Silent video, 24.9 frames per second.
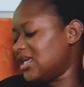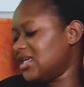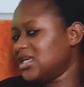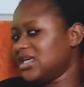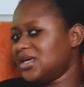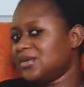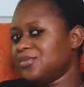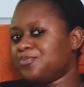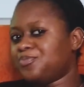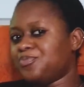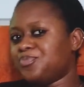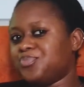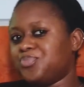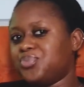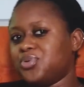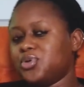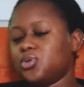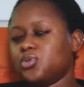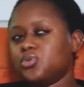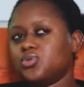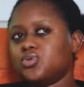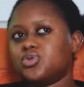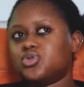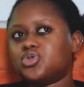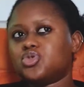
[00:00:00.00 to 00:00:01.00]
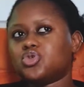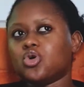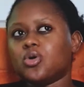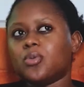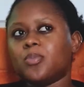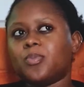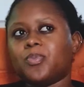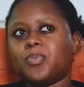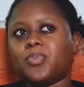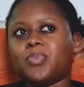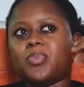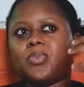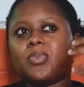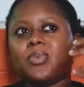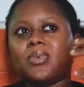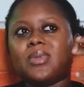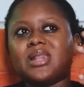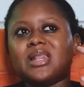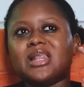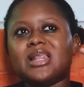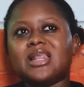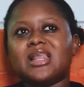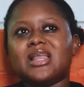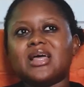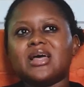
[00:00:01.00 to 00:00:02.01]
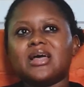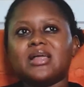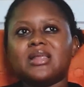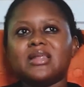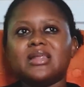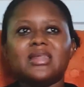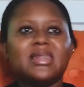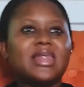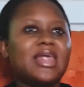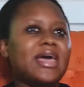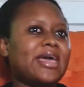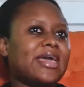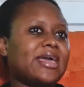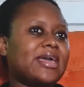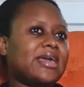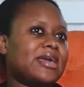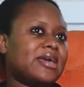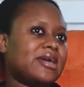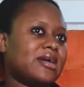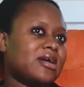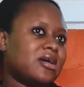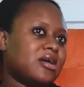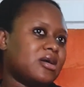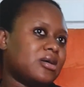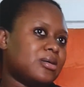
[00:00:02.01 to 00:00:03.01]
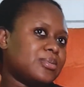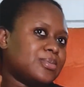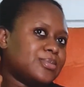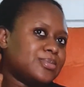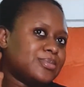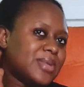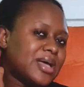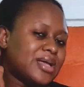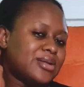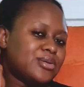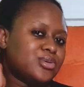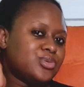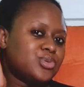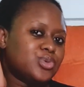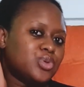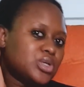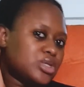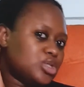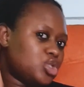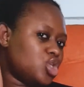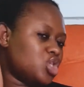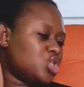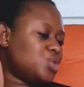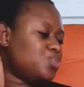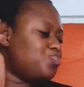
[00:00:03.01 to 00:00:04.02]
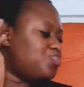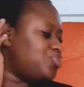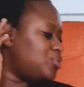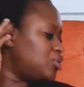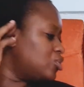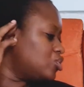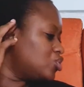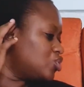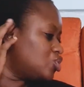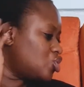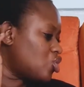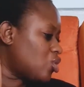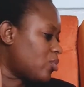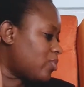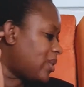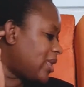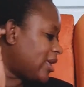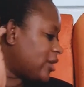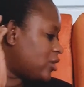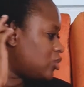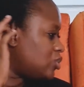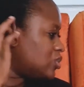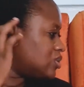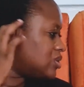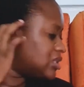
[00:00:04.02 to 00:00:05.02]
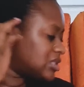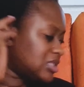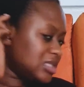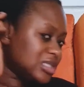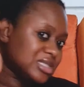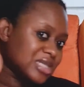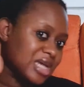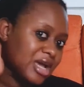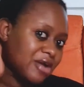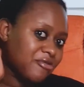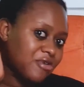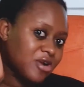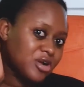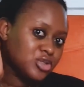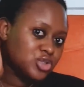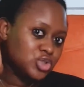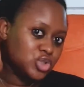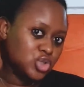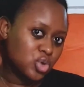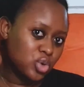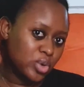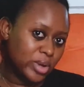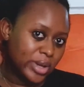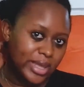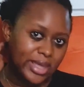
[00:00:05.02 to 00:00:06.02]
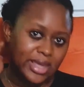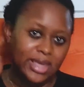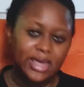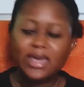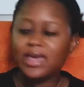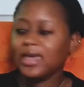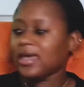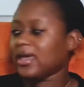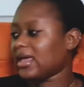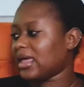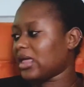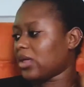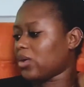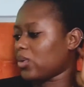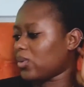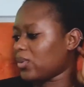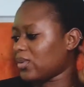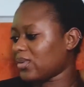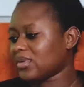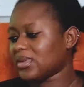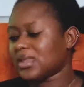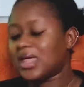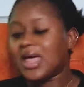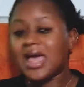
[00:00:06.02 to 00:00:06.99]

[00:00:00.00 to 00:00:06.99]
it builds up, like I don't know, it just builds up, like you see it around your ear, your